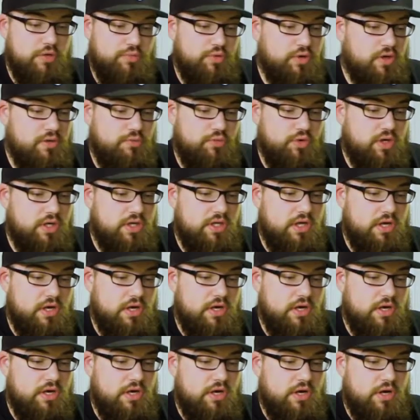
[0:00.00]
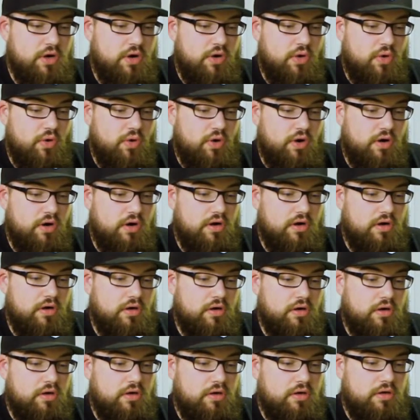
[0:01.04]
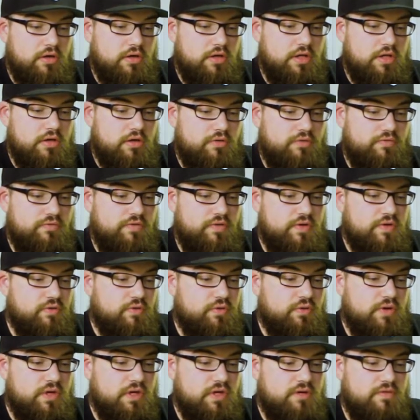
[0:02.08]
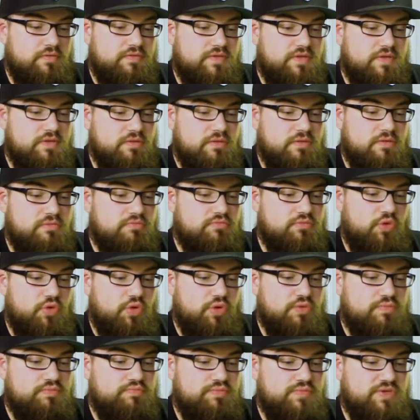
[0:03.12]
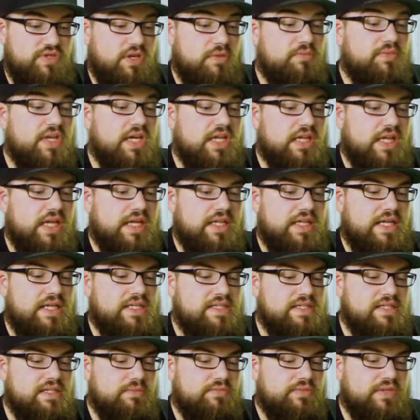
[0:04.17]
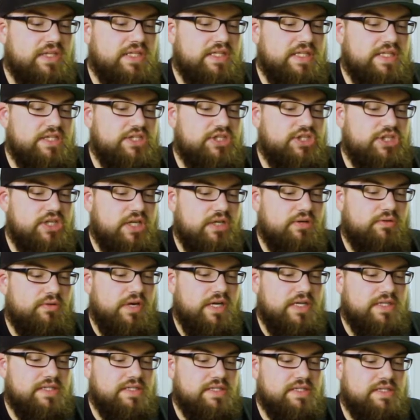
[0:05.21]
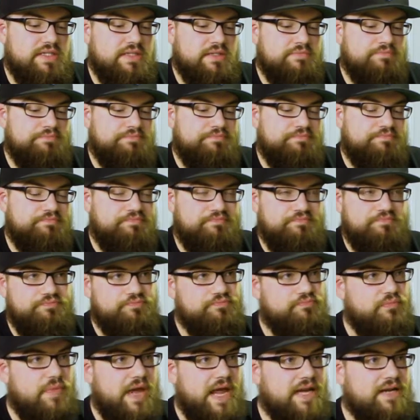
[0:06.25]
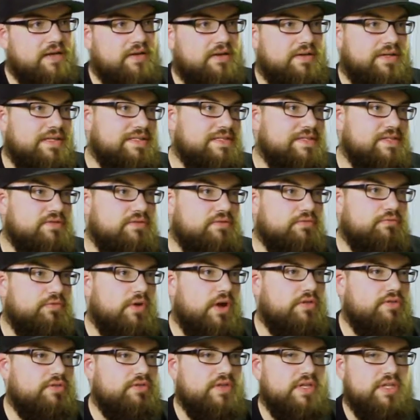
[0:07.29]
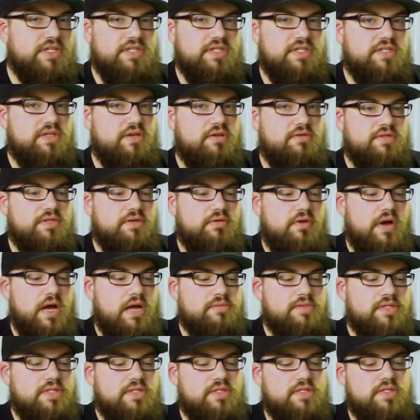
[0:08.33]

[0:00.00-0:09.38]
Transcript: have put one in there, or you know, Finhorn Elves, or something like that. Something that generates mana on its own rather than just goes and grabs it.